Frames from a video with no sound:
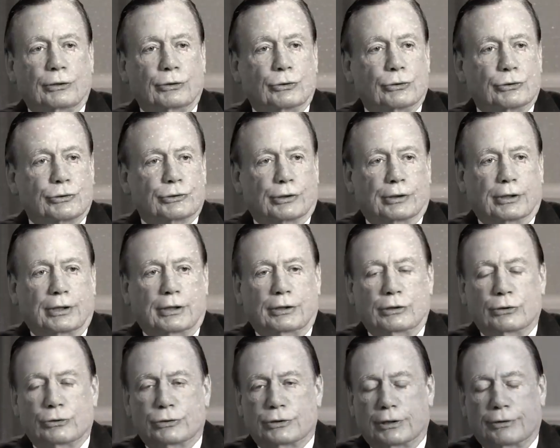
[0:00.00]
usually
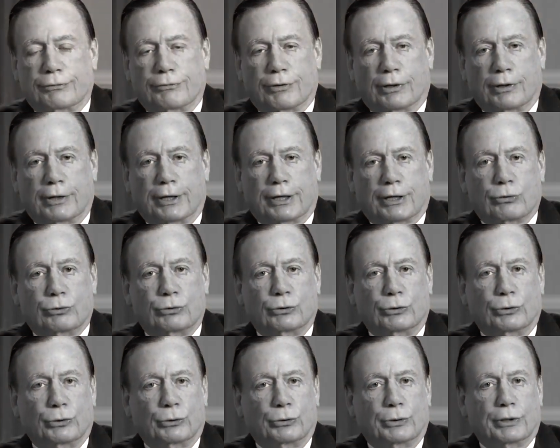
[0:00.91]
using very
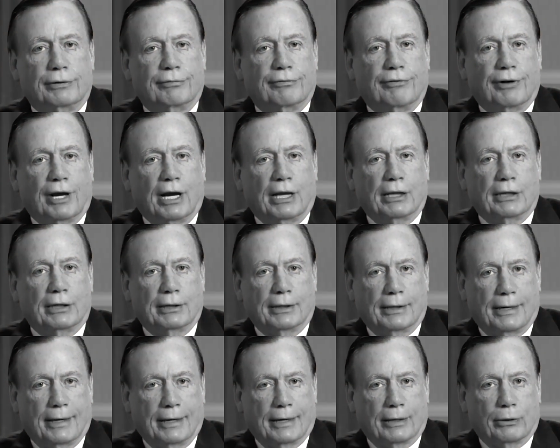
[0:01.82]
crude and
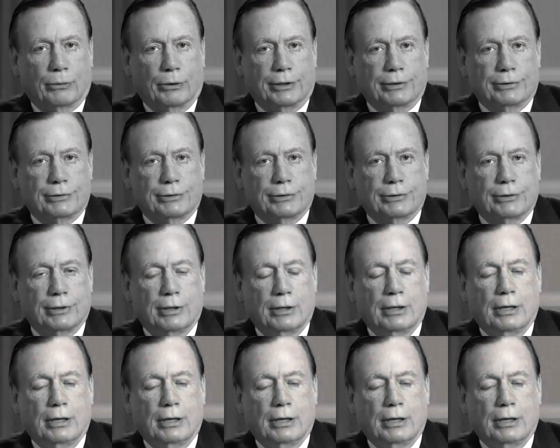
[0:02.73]
violent language,